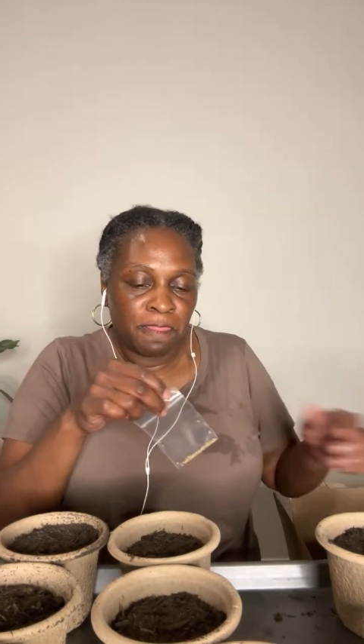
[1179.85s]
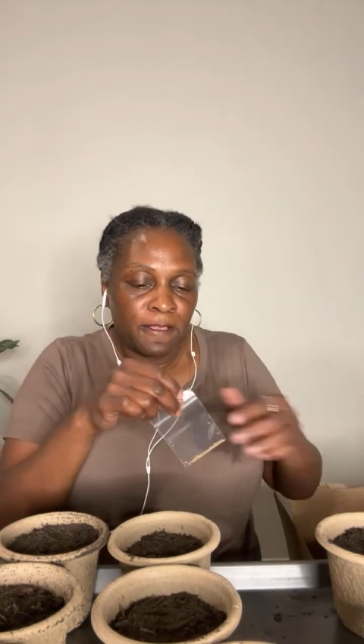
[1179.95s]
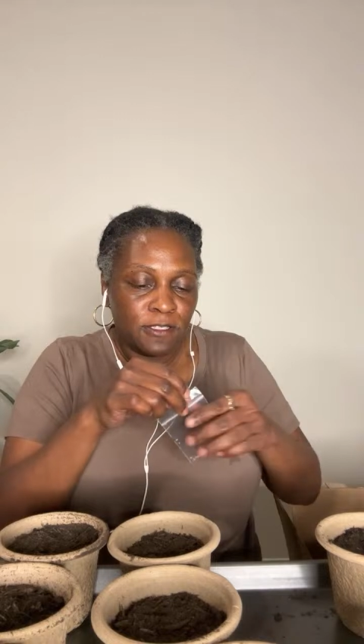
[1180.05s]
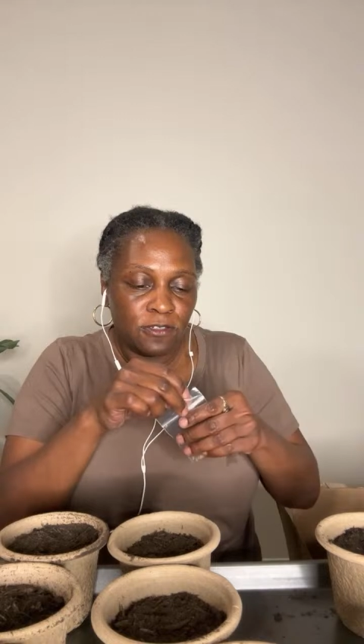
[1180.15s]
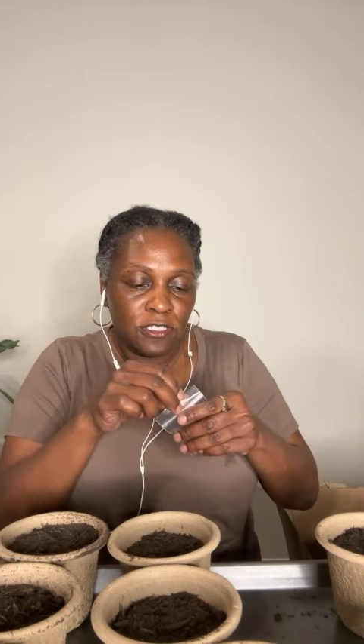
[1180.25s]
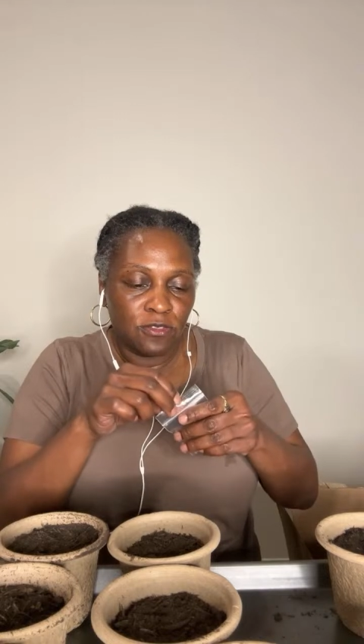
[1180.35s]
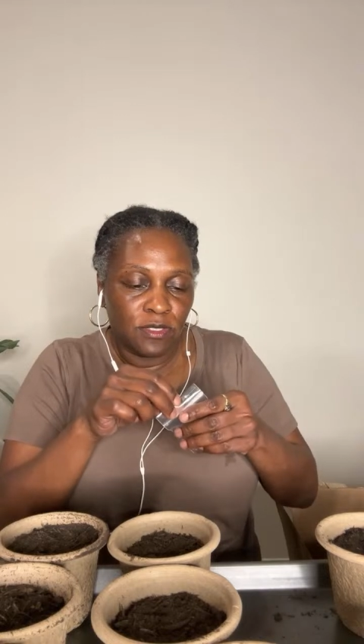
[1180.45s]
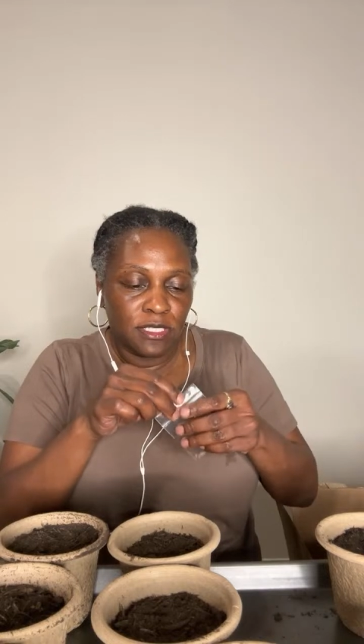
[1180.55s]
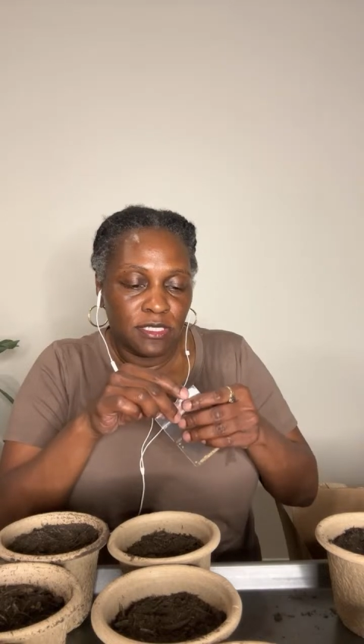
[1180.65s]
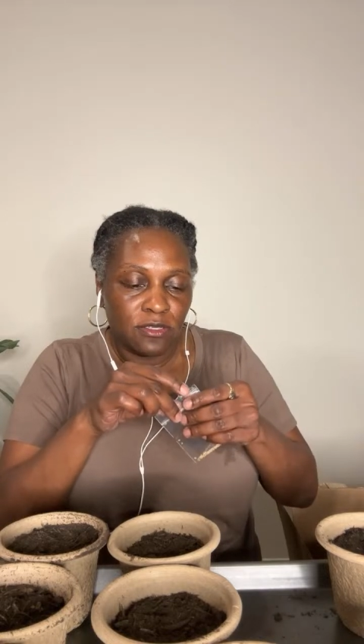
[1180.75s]
So these are what
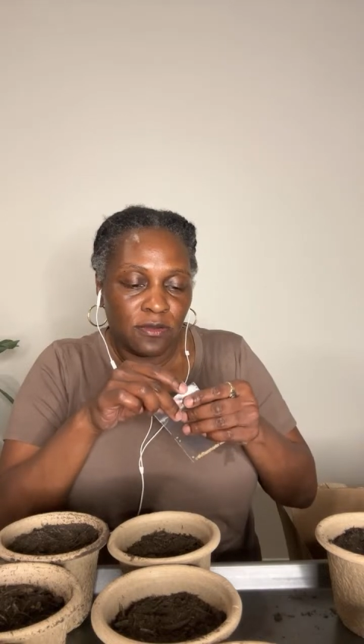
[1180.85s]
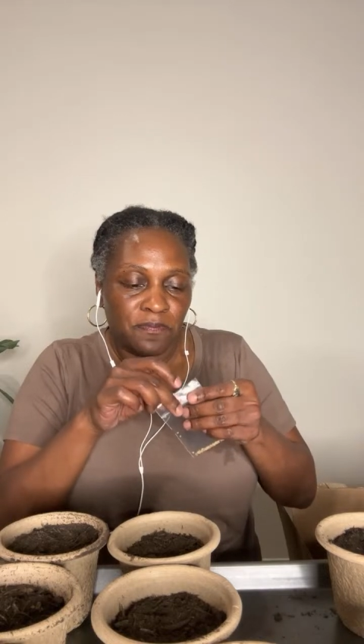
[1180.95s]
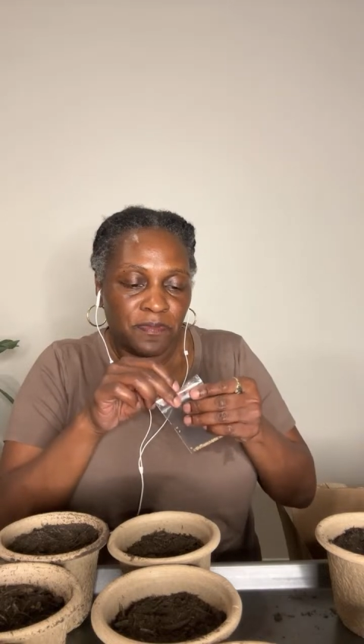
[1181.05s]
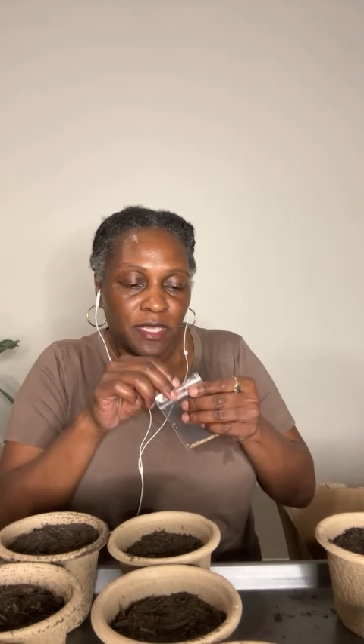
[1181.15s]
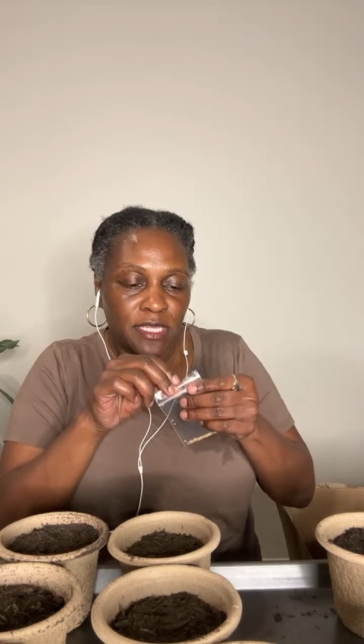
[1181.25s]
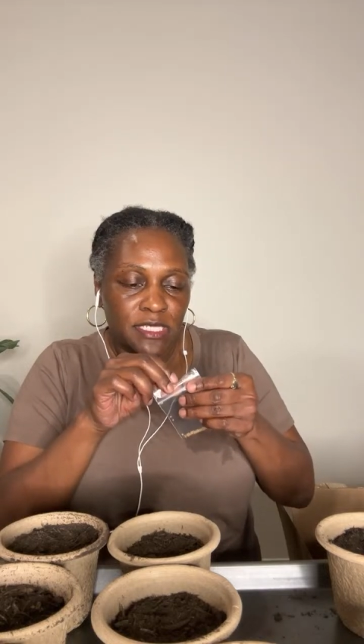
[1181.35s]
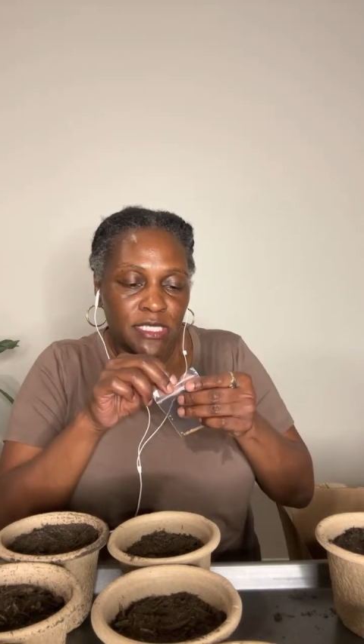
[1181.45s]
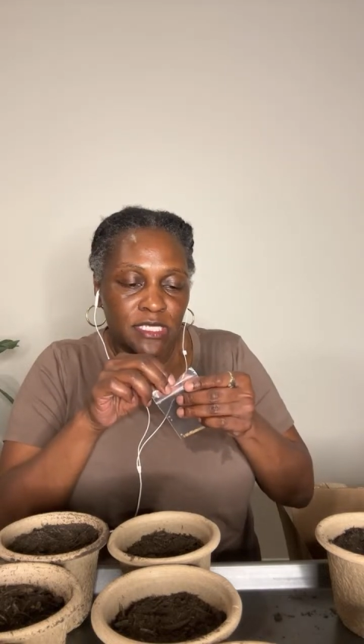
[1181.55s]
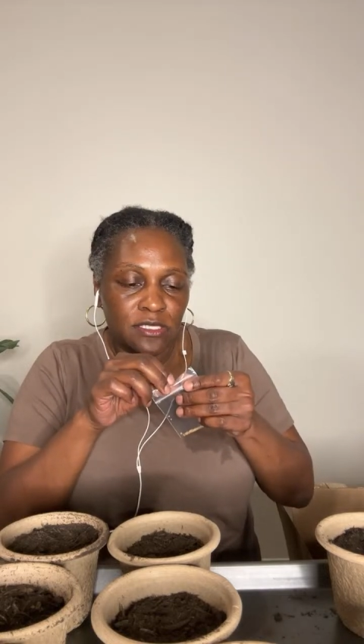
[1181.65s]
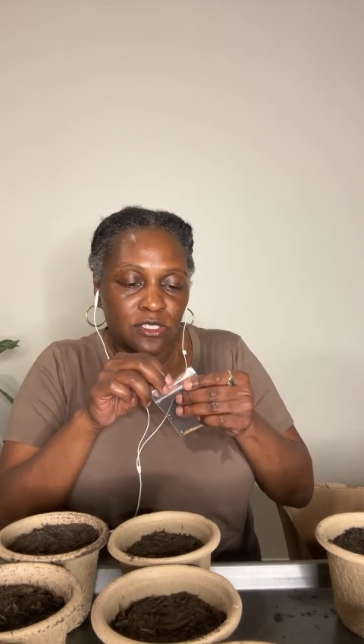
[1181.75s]
these are. And the
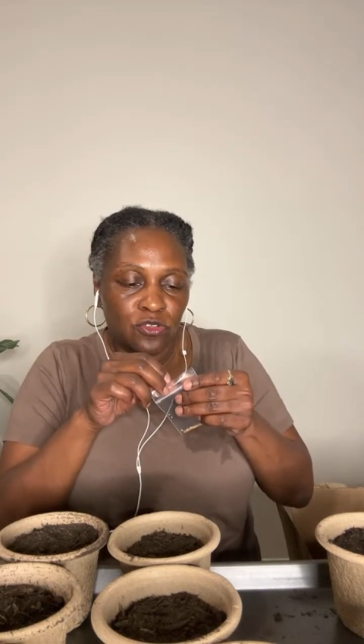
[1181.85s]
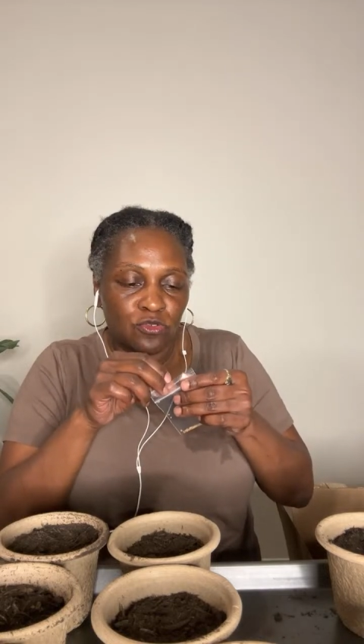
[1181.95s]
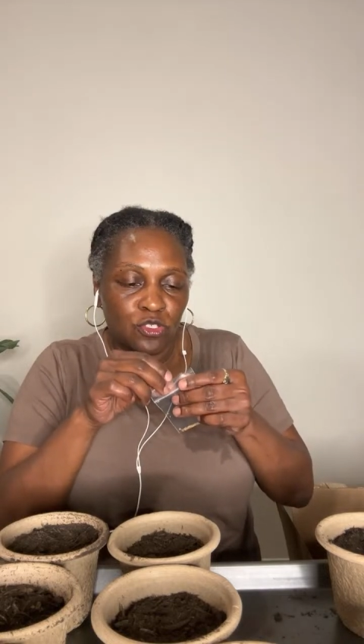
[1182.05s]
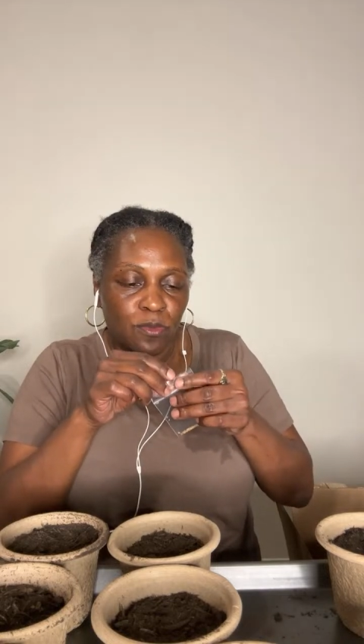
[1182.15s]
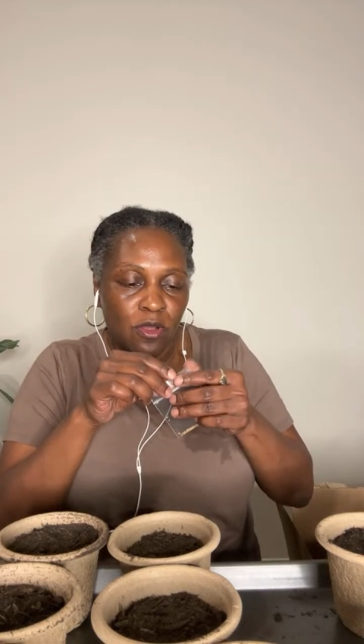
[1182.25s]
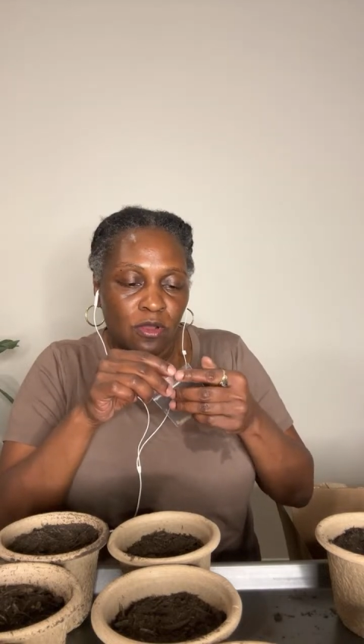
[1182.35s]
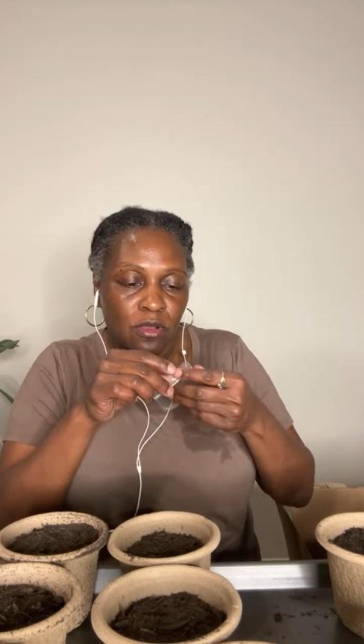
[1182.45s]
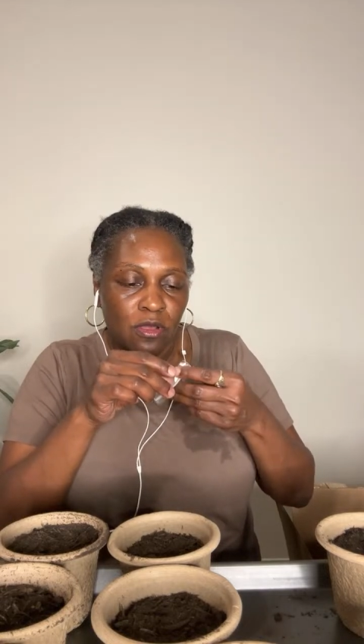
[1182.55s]
seeds are so small.